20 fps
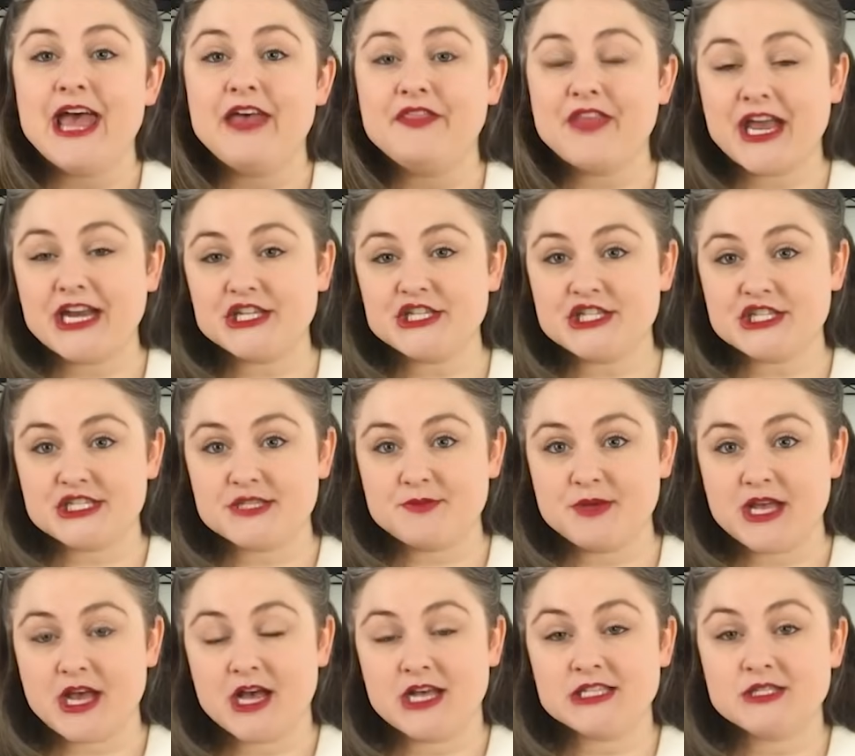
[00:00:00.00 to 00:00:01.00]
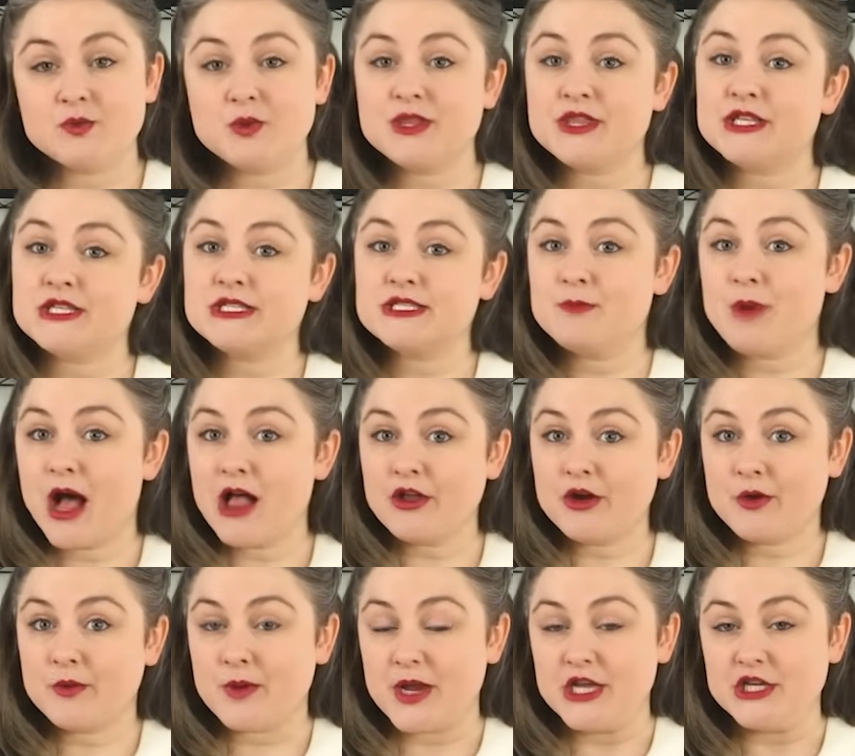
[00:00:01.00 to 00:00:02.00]
And that is just because with the
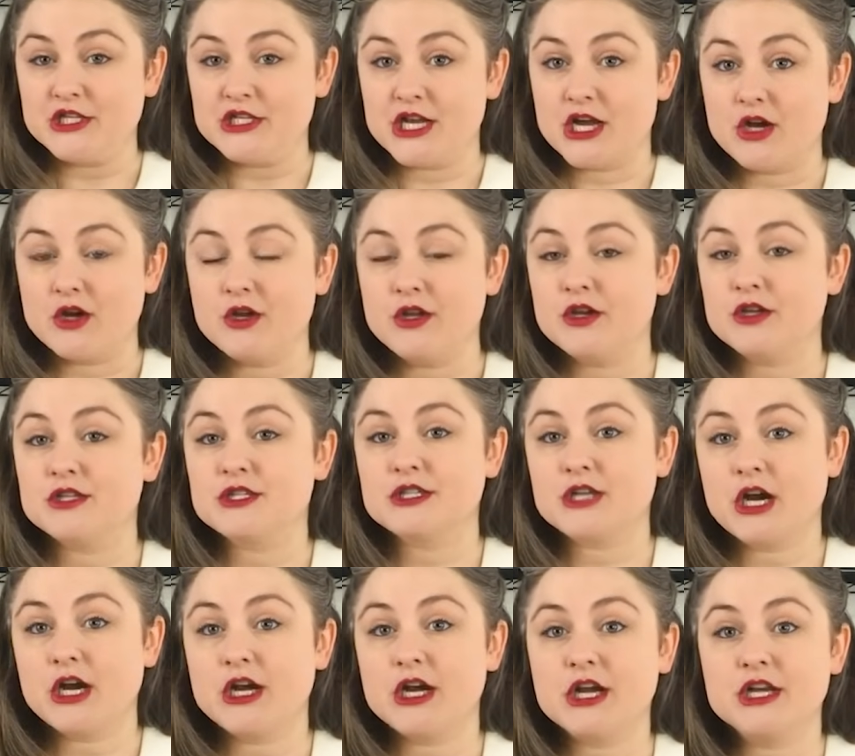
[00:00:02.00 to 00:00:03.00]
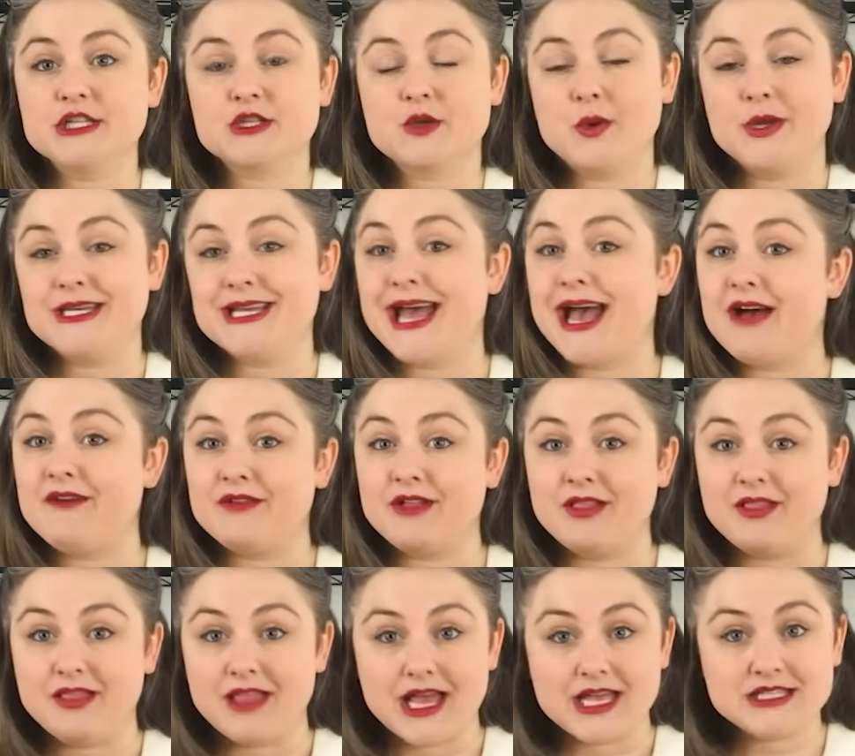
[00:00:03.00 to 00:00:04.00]
smaller ratio, your starter is going to
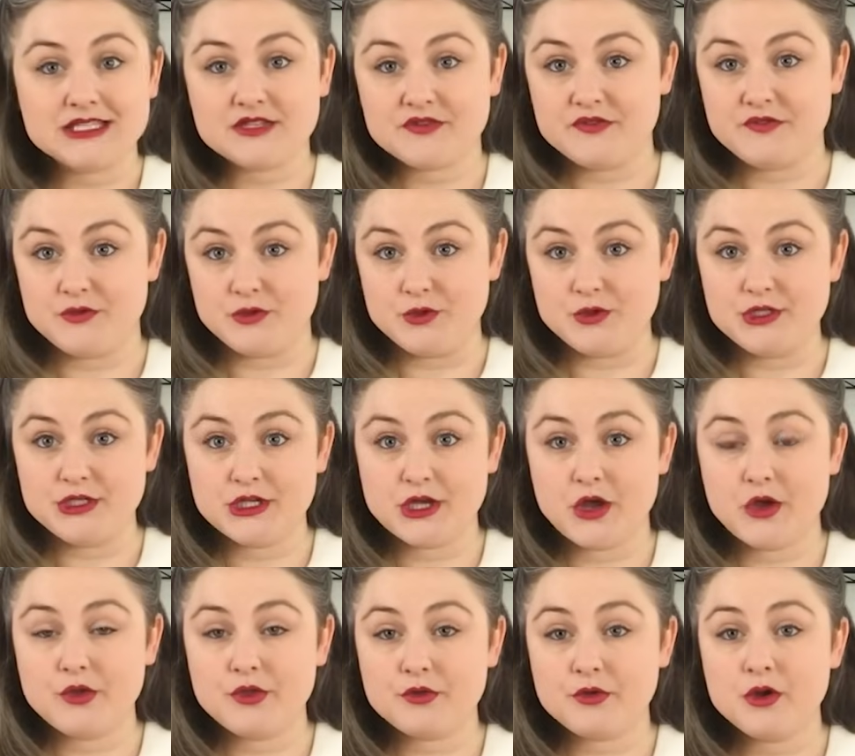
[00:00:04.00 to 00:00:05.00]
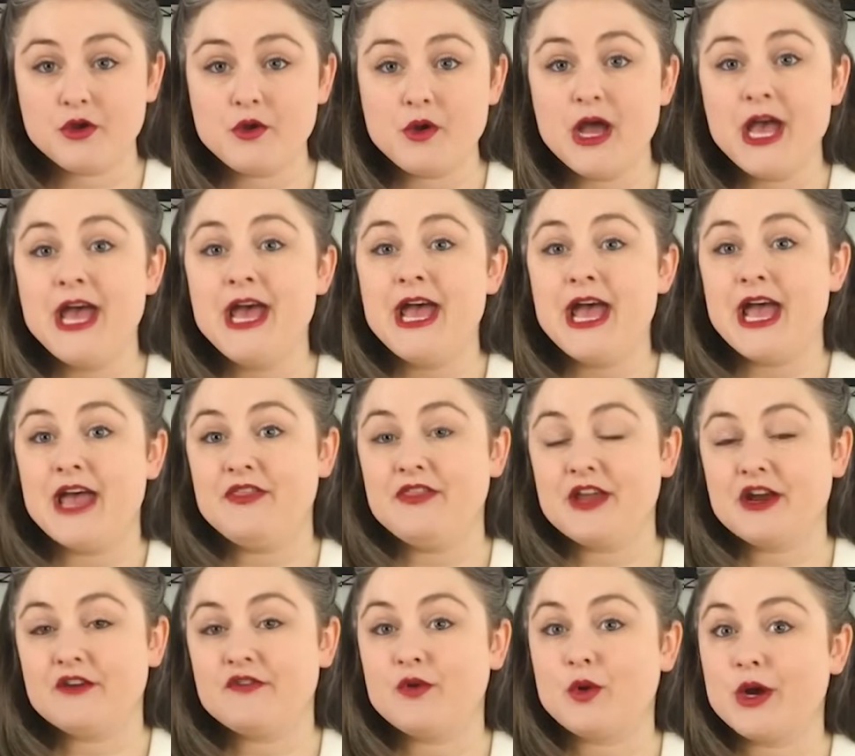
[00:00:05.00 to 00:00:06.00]
have less food to go through, and
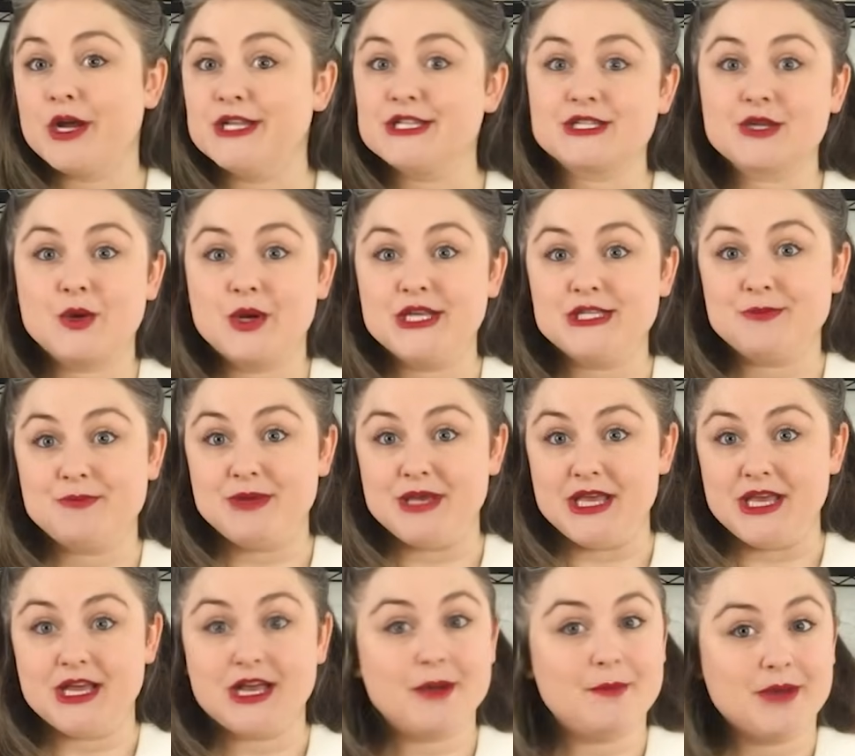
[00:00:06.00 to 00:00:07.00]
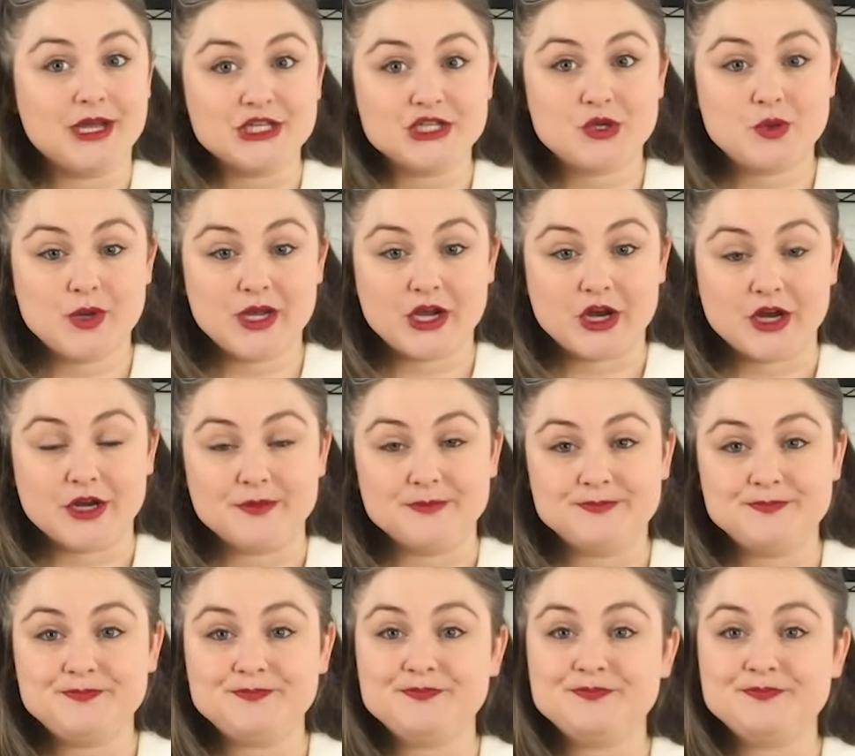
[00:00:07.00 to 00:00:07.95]
therefore it's going to peak much quicker.